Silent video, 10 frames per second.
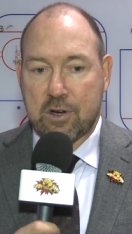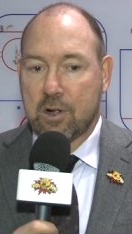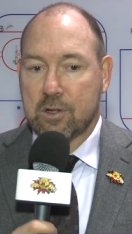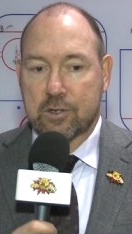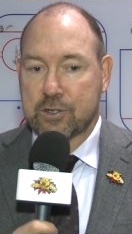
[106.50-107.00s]

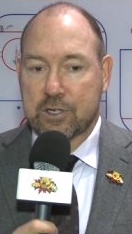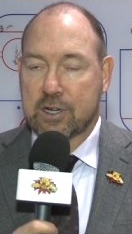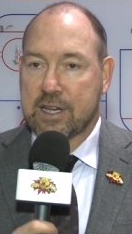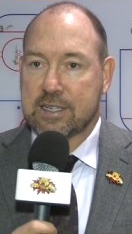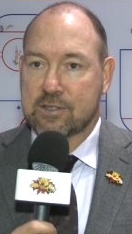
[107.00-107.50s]
all our young
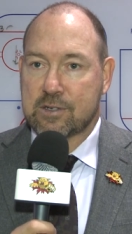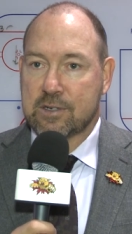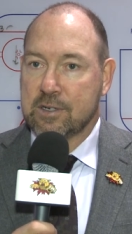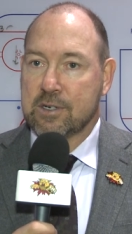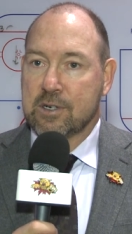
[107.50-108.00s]
guys are
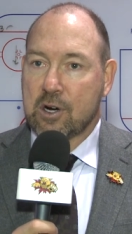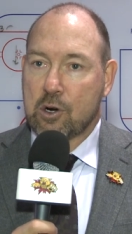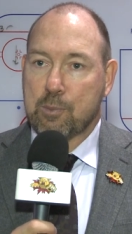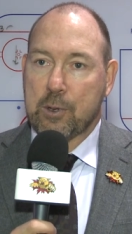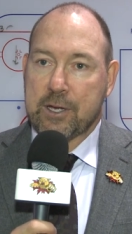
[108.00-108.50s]

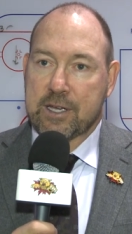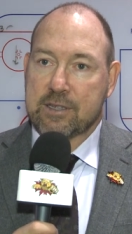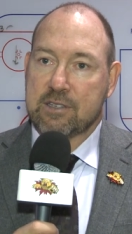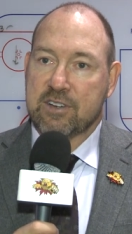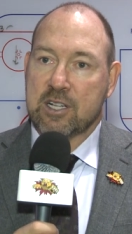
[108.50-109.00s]
are playing
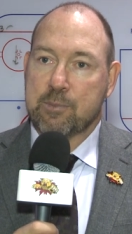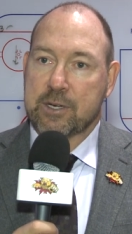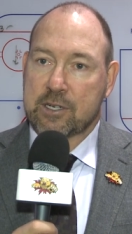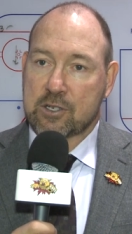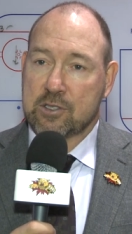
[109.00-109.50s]
and
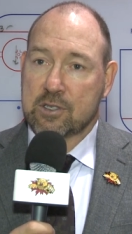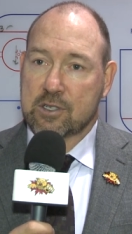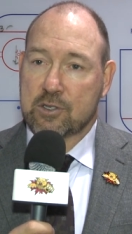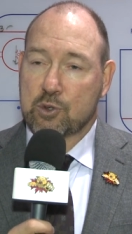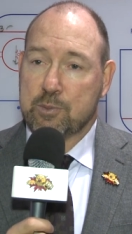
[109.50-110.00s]
developing and con
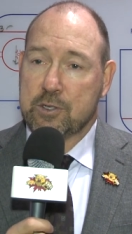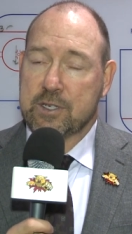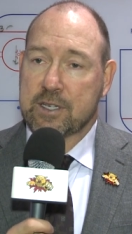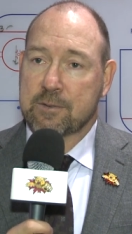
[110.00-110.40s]
contributing.